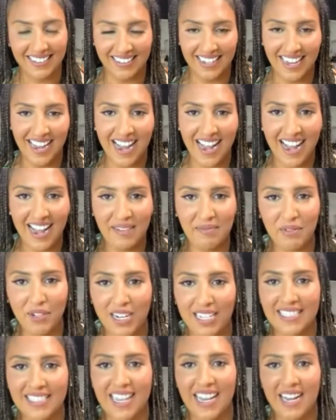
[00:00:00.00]
I'm
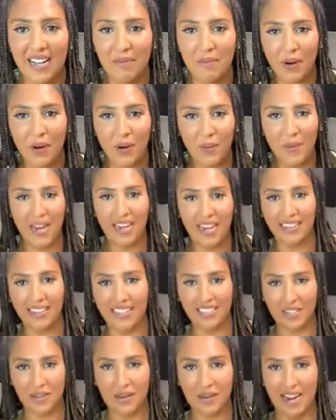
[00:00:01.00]
dressed like a
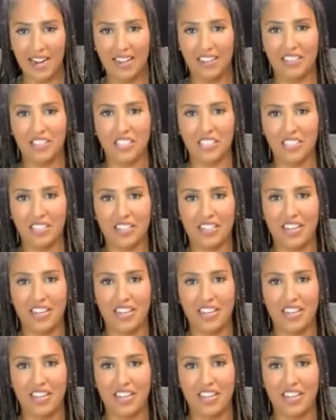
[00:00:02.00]
mermaid. I just